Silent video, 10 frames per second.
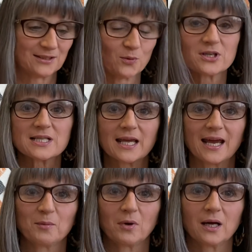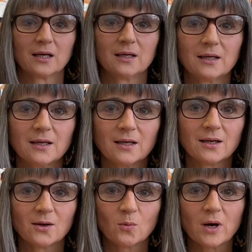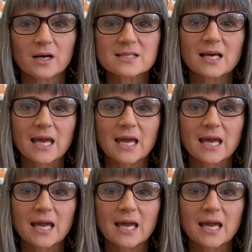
Where's the camera? Where's the